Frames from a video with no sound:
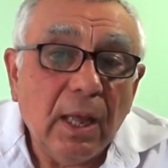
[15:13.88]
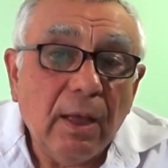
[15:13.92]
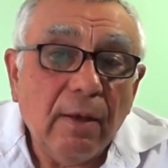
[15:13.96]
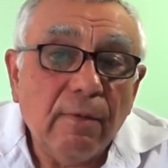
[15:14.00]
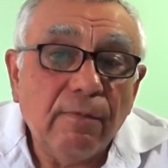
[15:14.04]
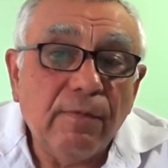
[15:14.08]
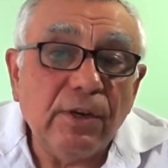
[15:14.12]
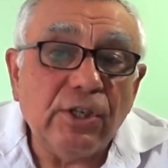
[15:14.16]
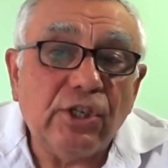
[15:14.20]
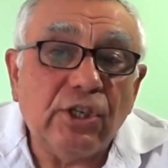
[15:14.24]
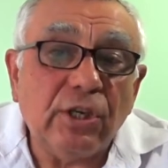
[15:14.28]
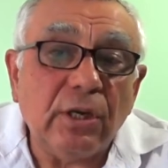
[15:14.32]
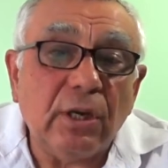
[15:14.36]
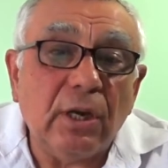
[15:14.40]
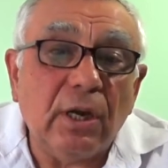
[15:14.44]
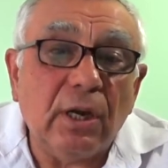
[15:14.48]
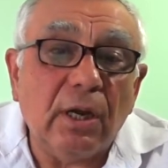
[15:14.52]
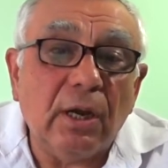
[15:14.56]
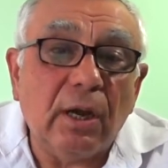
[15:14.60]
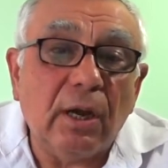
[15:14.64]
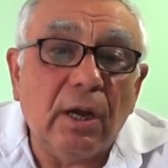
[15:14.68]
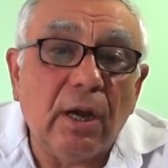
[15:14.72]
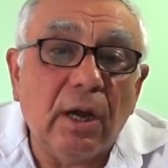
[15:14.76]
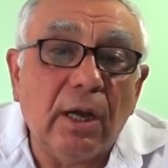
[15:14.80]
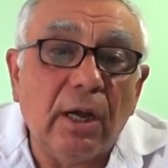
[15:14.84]
which
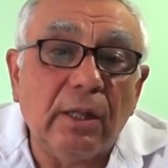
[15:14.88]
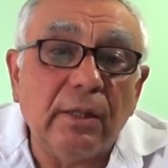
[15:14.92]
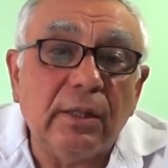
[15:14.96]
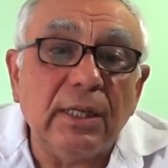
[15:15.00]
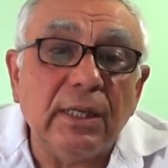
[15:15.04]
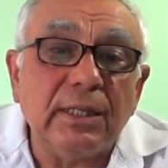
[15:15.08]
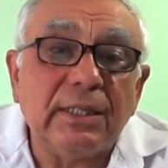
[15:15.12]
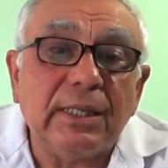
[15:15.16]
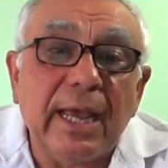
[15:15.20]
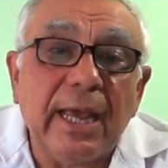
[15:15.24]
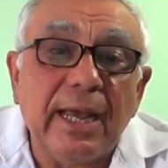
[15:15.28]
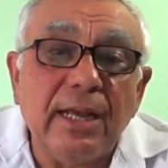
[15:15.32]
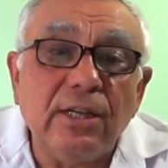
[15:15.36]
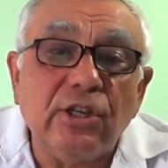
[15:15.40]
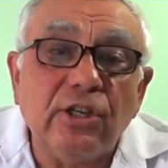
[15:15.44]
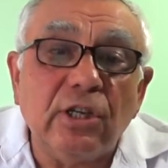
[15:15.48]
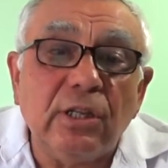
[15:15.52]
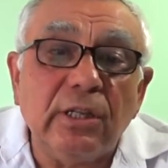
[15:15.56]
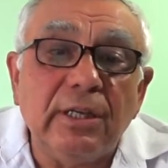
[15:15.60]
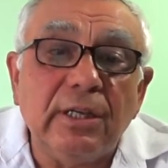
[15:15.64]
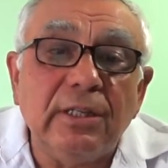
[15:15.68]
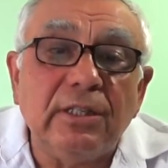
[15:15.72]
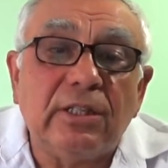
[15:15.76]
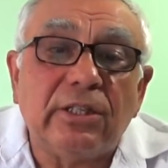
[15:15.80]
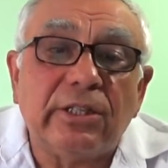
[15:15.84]
this angel
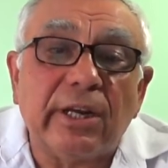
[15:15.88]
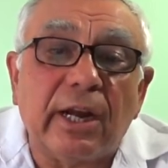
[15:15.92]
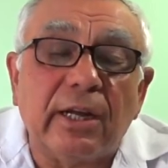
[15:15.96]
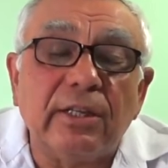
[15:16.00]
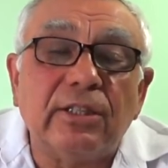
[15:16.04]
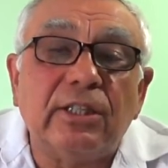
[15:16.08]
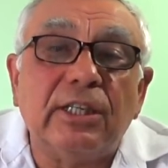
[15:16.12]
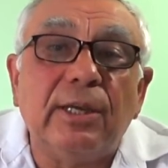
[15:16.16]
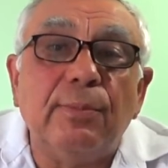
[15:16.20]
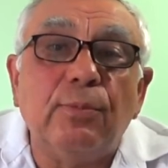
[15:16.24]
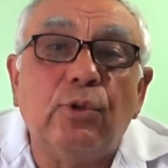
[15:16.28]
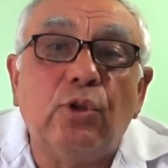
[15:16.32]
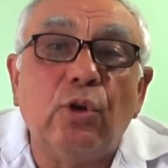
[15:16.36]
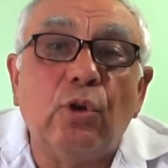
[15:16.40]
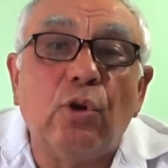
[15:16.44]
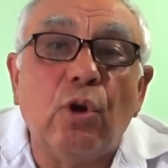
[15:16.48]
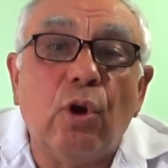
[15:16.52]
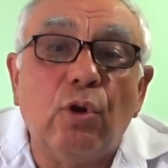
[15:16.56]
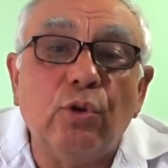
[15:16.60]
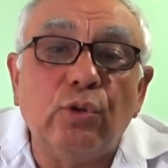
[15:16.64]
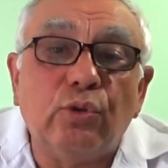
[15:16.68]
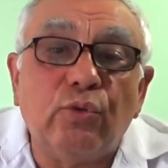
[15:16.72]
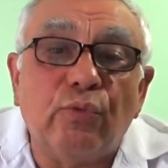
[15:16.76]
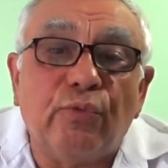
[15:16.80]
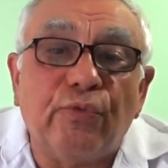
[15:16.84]
instructs him to
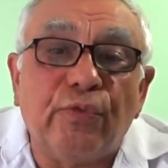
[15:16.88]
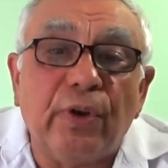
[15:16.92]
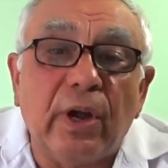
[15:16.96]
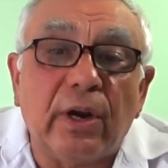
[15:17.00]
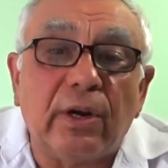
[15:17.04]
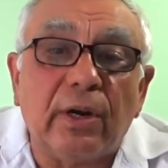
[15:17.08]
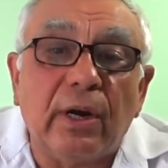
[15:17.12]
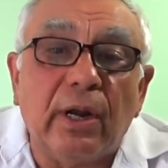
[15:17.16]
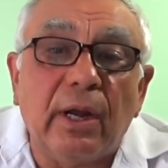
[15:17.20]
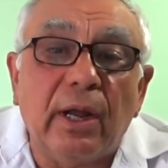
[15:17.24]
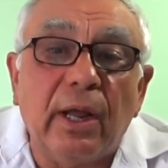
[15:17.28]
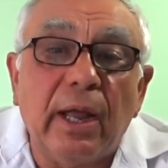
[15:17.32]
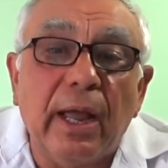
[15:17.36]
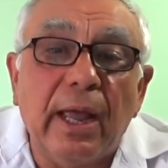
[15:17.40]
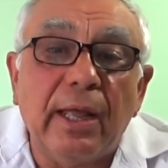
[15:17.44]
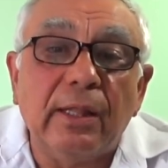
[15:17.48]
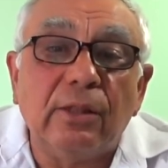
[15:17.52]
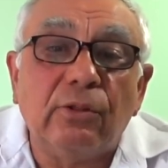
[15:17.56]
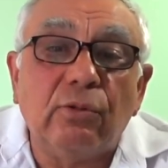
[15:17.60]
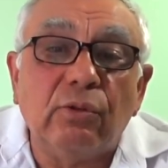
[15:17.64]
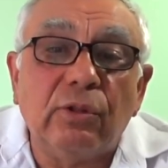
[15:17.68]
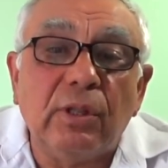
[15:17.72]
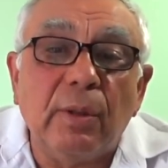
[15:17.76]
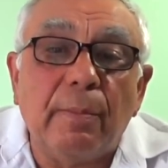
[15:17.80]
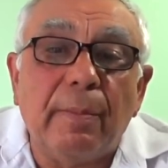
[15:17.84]
go to Pharaoh and
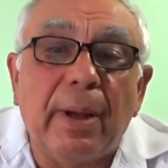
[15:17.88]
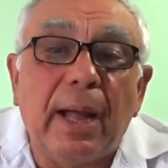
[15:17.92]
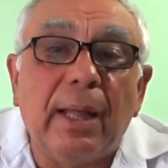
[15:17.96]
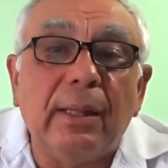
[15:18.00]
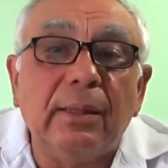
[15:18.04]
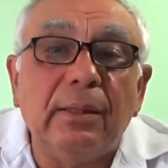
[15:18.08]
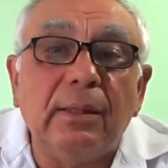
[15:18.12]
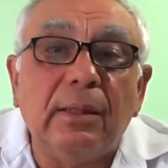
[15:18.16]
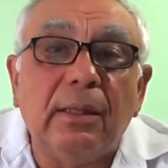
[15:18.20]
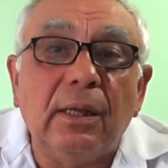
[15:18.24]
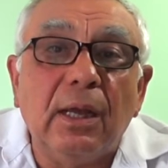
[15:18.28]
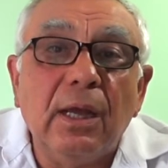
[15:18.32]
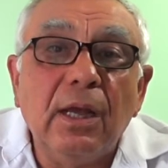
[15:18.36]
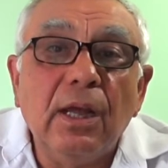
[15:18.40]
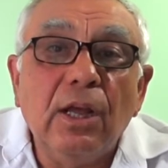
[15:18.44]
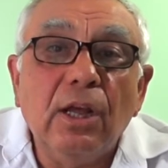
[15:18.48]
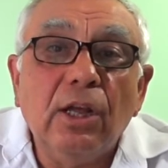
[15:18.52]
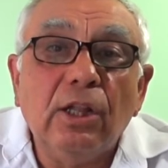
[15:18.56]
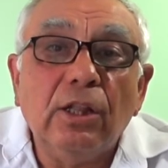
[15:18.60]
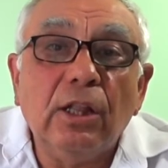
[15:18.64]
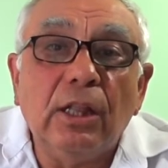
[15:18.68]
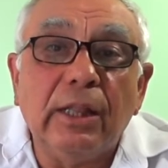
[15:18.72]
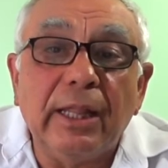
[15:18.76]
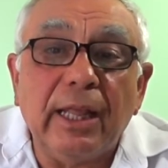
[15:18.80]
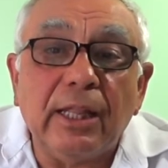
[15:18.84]
to demand,
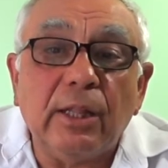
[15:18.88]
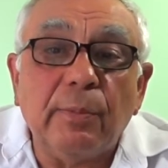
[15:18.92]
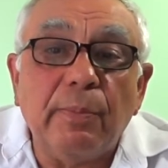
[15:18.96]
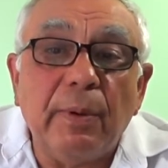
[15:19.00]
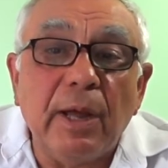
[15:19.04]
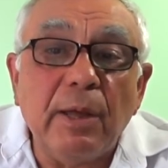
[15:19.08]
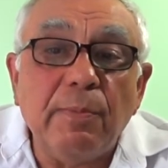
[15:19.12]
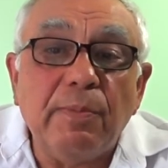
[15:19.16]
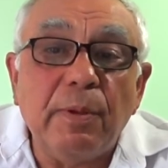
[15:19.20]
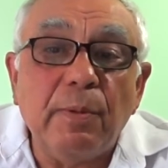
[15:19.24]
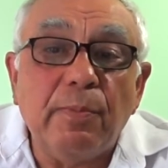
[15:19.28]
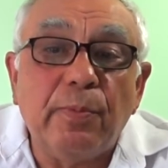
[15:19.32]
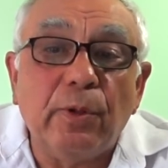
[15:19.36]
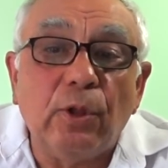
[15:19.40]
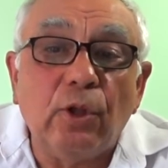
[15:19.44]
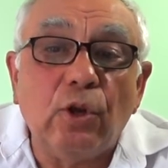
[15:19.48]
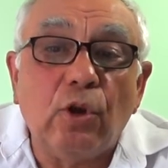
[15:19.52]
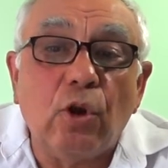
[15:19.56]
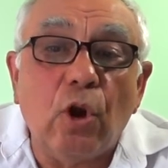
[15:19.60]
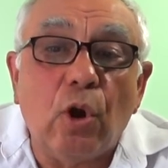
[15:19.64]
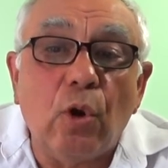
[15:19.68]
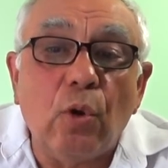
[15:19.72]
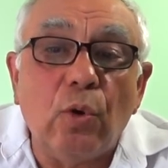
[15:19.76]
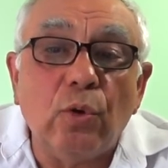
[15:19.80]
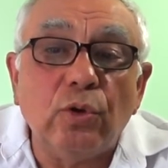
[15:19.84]
Let my people
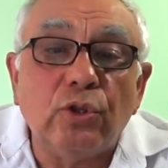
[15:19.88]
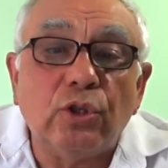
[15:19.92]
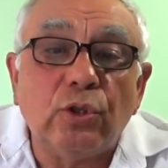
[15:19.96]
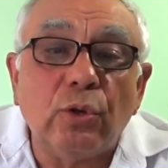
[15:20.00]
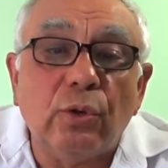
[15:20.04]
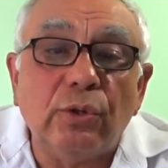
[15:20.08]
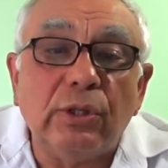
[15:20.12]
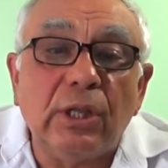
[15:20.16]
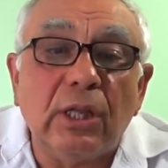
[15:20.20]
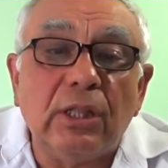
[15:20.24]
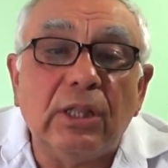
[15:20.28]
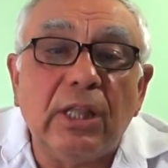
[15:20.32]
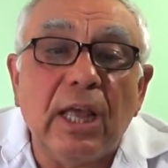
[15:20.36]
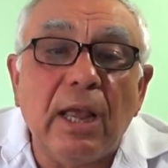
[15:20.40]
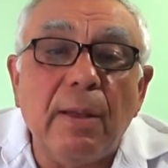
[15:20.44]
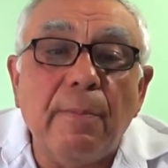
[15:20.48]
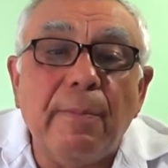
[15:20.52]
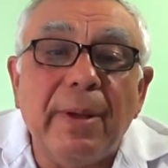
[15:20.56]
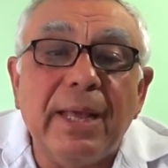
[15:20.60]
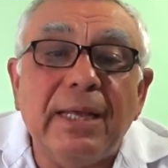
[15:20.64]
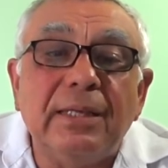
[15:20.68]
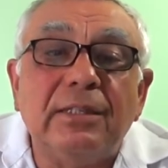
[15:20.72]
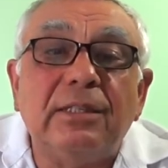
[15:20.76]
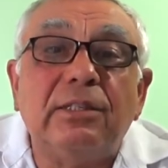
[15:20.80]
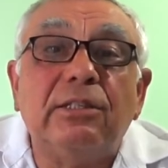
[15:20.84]
go so that they
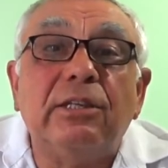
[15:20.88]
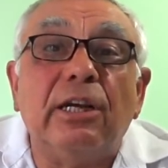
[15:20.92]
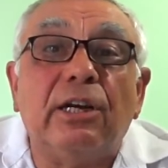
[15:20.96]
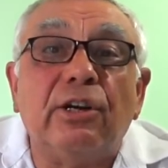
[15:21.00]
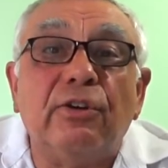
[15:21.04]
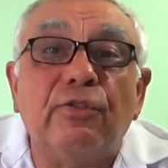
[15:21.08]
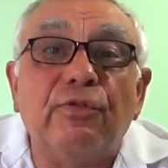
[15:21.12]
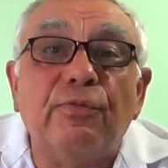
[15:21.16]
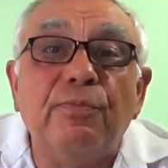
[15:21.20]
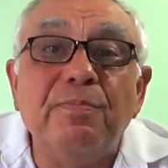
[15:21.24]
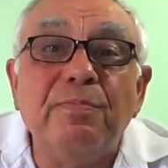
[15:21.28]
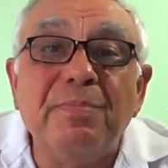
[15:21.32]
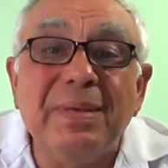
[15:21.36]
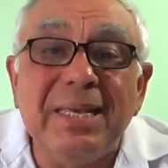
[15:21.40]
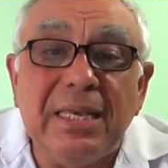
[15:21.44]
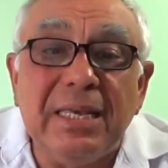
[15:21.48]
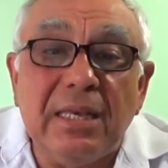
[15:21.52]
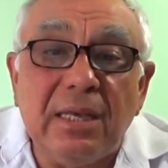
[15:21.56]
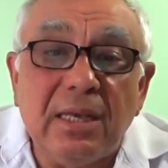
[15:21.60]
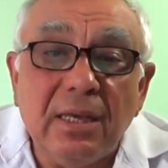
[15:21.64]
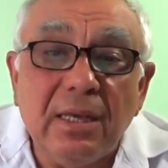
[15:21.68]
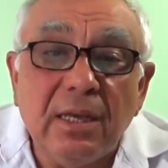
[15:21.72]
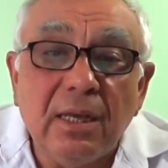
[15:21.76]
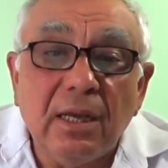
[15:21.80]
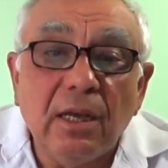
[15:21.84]
may serve
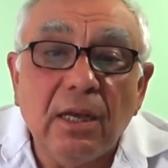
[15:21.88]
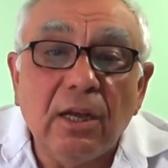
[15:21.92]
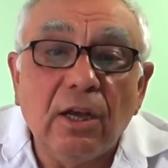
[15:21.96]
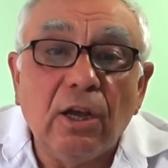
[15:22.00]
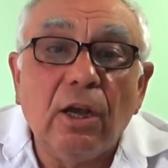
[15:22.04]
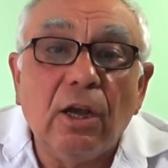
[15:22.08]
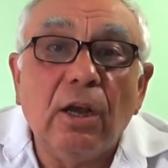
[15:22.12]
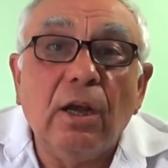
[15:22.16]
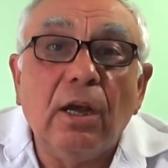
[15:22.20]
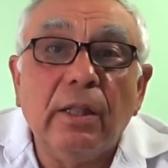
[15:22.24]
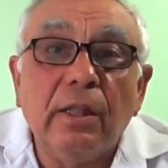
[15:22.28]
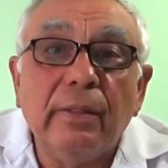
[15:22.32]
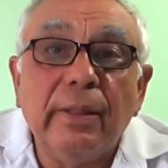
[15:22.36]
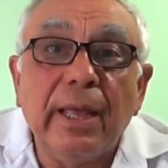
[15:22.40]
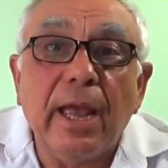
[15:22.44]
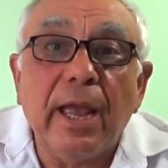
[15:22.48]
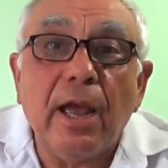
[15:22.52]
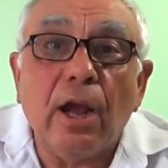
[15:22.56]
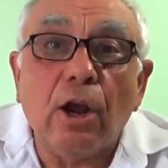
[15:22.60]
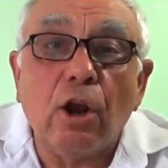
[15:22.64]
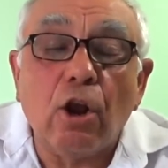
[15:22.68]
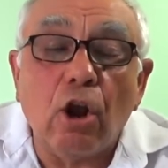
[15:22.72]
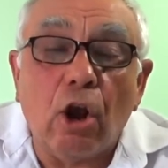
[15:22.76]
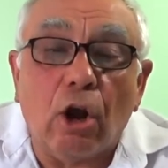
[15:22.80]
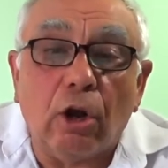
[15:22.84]
me,
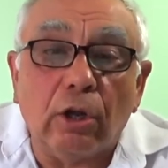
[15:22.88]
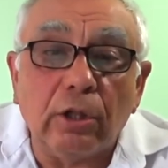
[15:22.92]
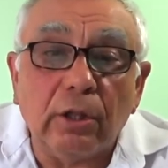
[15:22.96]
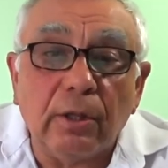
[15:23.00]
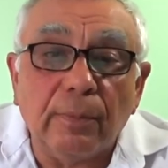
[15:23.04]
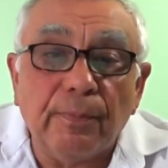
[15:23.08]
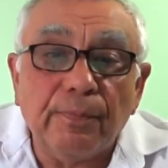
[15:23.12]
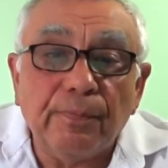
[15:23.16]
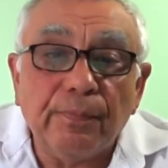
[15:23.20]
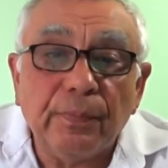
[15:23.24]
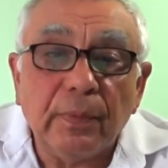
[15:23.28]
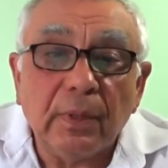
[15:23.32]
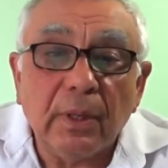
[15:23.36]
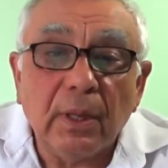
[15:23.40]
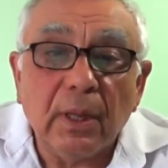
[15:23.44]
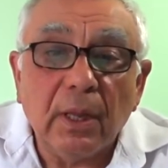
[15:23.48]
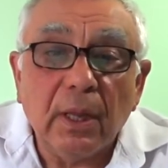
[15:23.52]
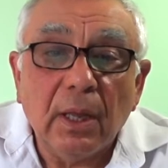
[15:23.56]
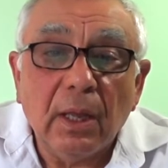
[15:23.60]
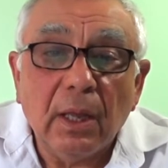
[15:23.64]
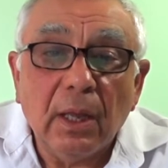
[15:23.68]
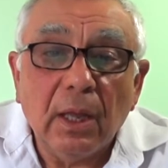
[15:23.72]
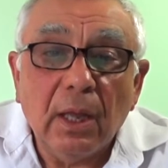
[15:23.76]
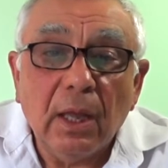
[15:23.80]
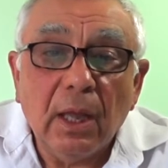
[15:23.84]
their God.
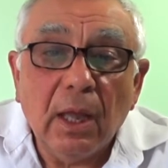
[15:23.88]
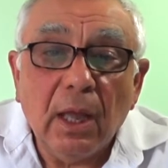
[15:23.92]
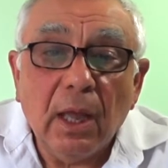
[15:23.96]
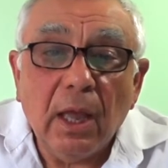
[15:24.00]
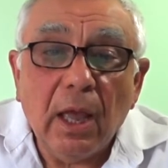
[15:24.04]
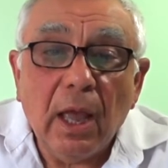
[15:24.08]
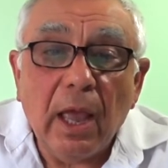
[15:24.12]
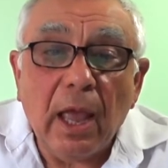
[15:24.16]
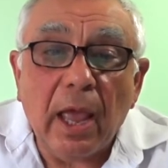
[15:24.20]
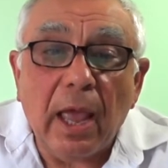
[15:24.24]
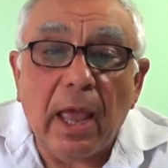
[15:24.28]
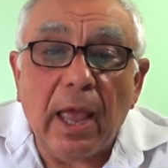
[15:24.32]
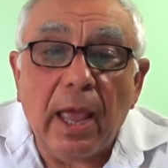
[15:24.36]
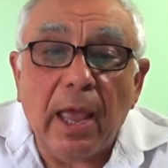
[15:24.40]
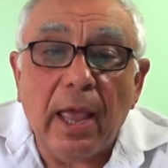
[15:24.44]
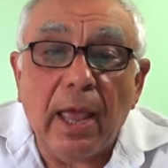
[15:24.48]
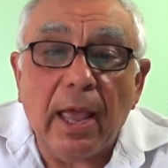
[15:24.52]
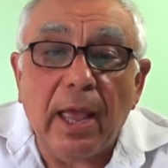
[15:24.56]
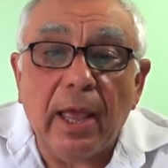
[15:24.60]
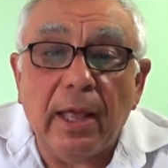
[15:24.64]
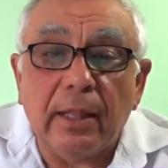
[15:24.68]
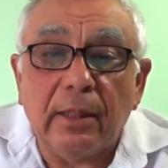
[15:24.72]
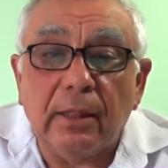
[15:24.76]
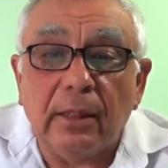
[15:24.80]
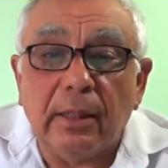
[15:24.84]

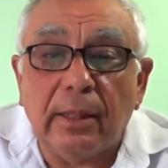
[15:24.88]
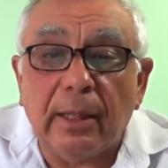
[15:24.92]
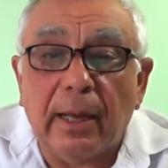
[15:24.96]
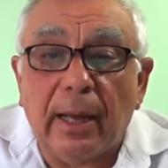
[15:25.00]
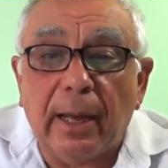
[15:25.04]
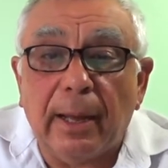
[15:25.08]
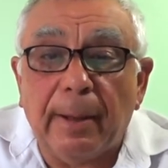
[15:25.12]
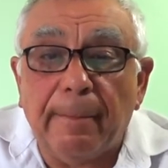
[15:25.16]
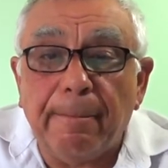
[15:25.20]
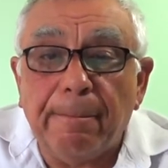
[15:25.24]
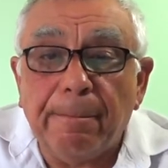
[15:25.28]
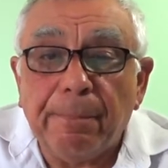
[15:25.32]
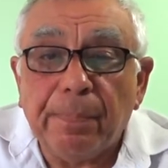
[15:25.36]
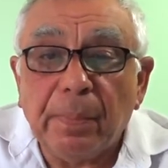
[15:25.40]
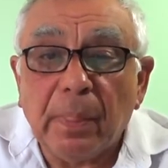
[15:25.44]
And uh,